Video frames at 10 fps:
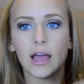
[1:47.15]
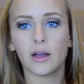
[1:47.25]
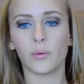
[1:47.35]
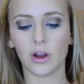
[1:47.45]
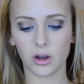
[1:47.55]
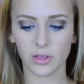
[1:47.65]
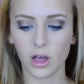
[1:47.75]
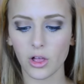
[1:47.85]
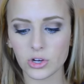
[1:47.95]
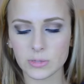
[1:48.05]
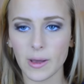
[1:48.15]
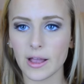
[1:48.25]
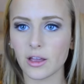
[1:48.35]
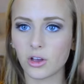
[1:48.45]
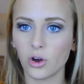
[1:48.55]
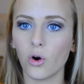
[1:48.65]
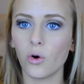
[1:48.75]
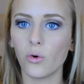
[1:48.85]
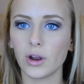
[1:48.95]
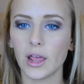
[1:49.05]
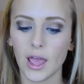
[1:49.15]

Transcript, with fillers: like. We are the colors black and gold.